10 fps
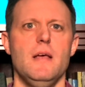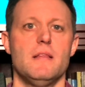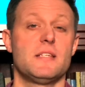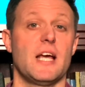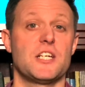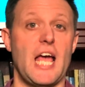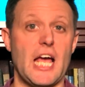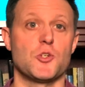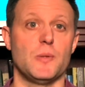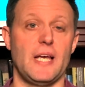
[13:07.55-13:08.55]
This tax
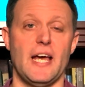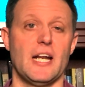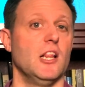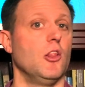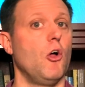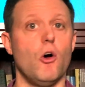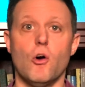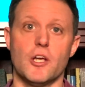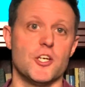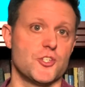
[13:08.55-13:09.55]
actually had a
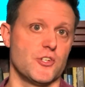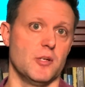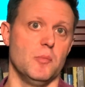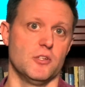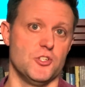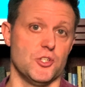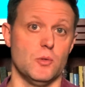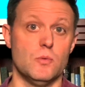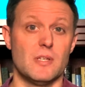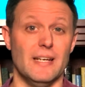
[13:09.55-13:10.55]
long history among the
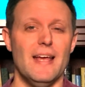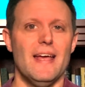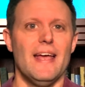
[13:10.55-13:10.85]
Jews, and